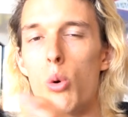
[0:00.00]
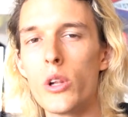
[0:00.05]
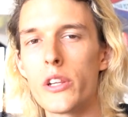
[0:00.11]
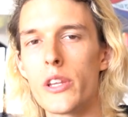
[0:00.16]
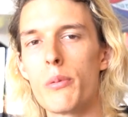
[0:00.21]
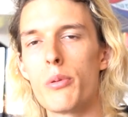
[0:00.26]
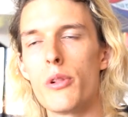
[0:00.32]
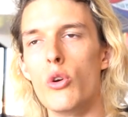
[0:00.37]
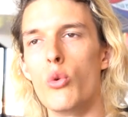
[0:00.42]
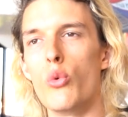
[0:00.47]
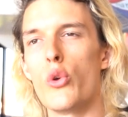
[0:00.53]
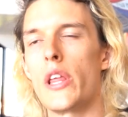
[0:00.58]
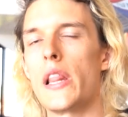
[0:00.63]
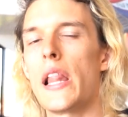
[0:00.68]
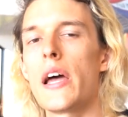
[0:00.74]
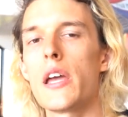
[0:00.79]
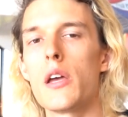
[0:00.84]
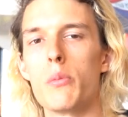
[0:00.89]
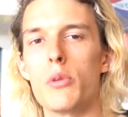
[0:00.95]
multiple
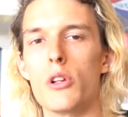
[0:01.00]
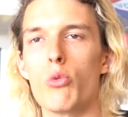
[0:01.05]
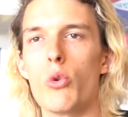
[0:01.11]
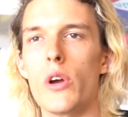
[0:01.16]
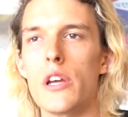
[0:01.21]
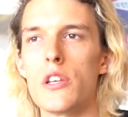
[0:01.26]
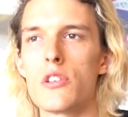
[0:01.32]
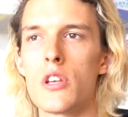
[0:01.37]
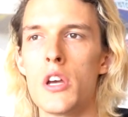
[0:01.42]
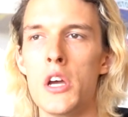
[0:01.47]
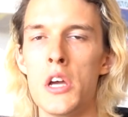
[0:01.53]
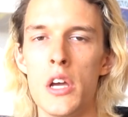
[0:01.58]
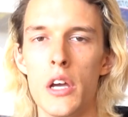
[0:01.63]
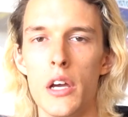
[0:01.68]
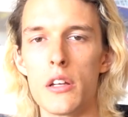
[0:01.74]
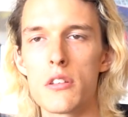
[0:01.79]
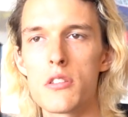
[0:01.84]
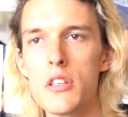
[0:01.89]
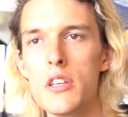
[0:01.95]
reliable ways.
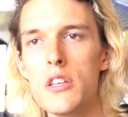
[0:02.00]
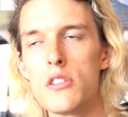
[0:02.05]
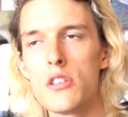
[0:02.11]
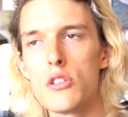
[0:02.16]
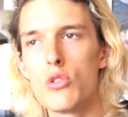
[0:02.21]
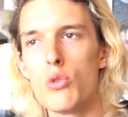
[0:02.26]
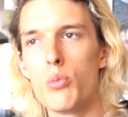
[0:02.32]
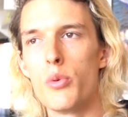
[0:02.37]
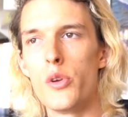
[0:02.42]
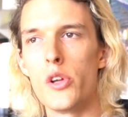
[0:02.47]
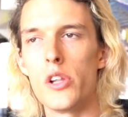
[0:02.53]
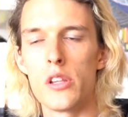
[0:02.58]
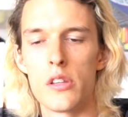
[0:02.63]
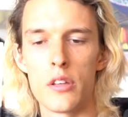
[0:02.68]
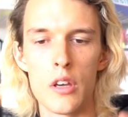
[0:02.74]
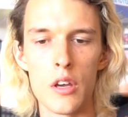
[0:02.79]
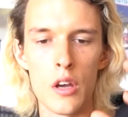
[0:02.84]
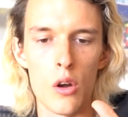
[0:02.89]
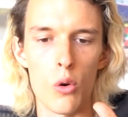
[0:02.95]
It's easy to
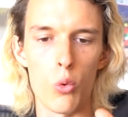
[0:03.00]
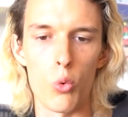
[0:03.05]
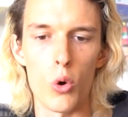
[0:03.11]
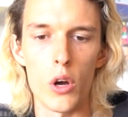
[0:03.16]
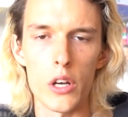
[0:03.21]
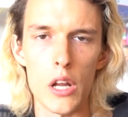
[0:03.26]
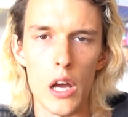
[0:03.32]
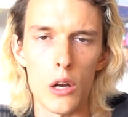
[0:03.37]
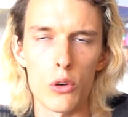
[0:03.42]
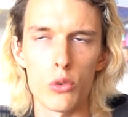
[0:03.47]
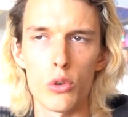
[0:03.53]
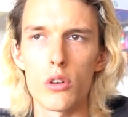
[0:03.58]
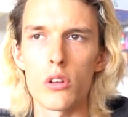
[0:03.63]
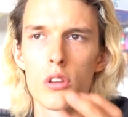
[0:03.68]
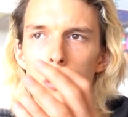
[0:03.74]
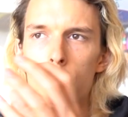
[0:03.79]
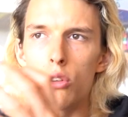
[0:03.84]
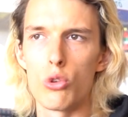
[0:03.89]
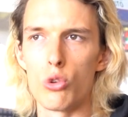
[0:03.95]
build
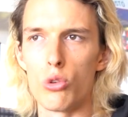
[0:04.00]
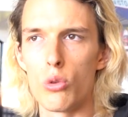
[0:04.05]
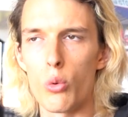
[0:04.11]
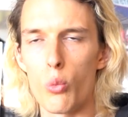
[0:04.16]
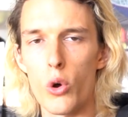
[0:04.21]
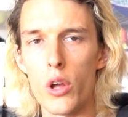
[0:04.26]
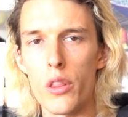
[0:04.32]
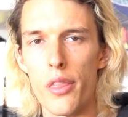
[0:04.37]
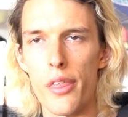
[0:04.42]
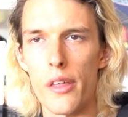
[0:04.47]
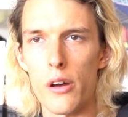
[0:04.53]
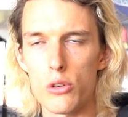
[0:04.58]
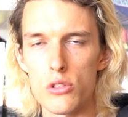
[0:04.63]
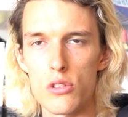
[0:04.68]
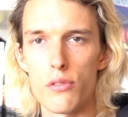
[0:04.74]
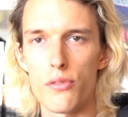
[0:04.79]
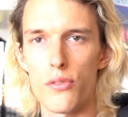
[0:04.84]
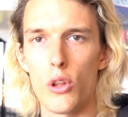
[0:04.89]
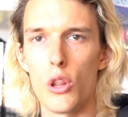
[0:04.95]
100 to
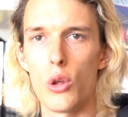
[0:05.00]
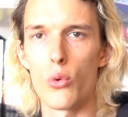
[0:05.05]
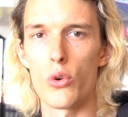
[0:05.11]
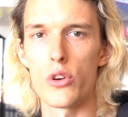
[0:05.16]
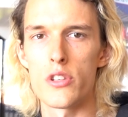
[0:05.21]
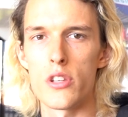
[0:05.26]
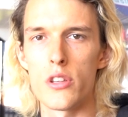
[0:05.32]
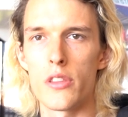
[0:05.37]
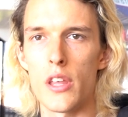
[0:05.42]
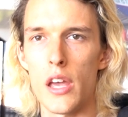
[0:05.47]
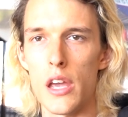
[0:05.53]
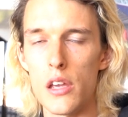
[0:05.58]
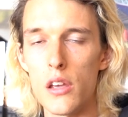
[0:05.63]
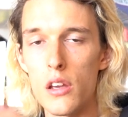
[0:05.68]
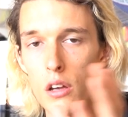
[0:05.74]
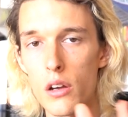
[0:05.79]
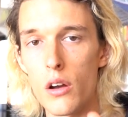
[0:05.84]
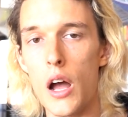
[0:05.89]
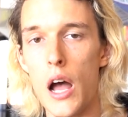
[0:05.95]
1000 followers a
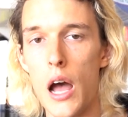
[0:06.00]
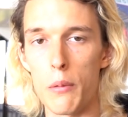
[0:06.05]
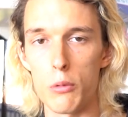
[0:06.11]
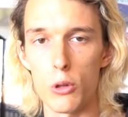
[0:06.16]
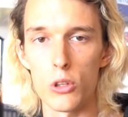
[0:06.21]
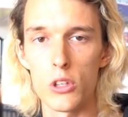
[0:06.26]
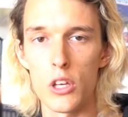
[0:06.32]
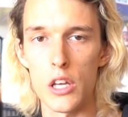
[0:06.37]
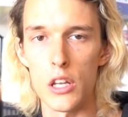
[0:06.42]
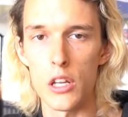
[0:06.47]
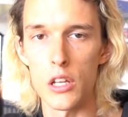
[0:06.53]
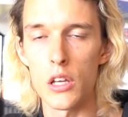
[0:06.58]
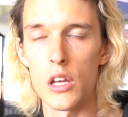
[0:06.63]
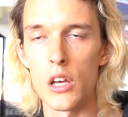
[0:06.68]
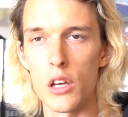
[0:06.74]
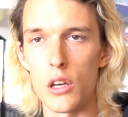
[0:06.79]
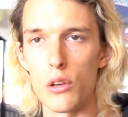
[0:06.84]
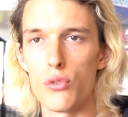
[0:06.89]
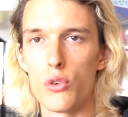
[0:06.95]
day. I'm not kidding.
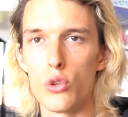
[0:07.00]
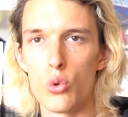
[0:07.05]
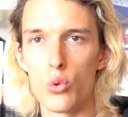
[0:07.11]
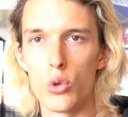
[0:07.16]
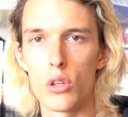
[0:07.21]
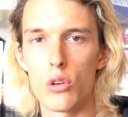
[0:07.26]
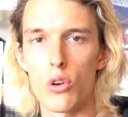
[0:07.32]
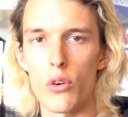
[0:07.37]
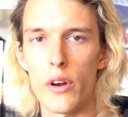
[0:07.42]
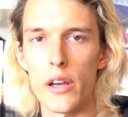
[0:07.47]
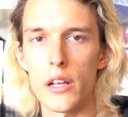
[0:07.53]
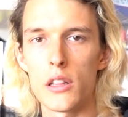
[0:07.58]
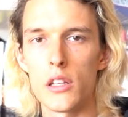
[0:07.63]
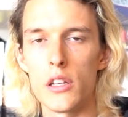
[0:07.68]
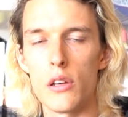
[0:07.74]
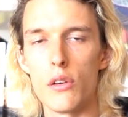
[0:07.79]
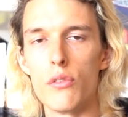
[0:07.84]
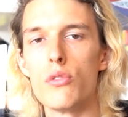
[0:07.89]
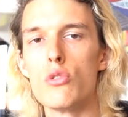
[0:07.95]
If you do it
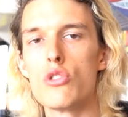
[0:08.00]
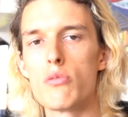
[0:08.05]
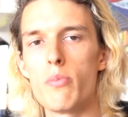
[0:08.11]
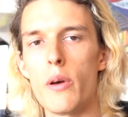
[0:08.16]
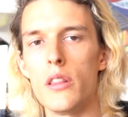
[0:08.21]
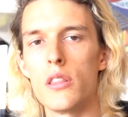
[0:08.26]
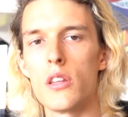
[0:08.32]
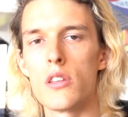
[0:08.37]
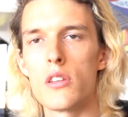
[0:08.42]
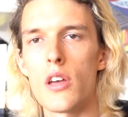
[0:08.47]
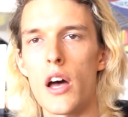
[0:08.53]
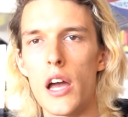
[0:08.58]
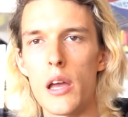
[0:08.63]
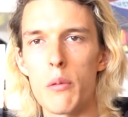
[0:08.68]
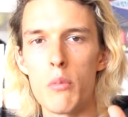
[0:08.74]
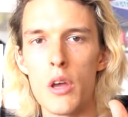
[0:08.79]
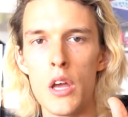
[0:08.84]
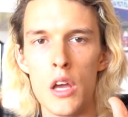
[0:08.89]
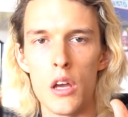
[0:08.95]
correctly, if you spend the
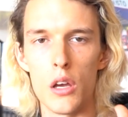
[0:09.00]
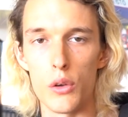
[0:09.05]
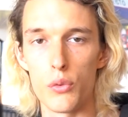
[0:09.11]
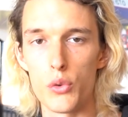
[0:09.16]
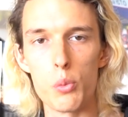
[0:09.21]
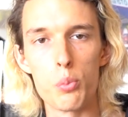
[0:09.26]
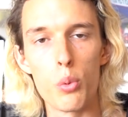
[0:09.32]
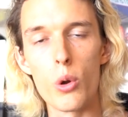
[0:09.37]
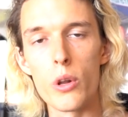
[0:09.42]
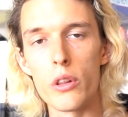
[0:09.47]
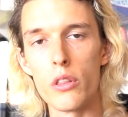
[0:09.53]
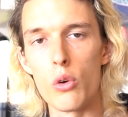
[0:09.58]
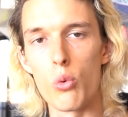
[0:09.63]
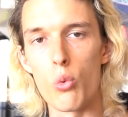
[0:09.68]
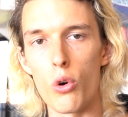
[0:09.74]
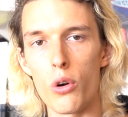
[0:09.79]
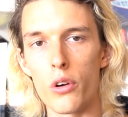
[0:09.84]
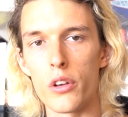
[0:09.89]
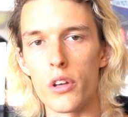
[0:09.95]
time, if you put in the
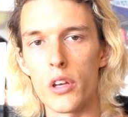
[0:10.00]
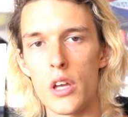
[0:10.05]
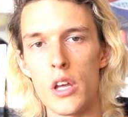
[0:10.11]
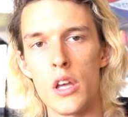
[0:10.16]
work.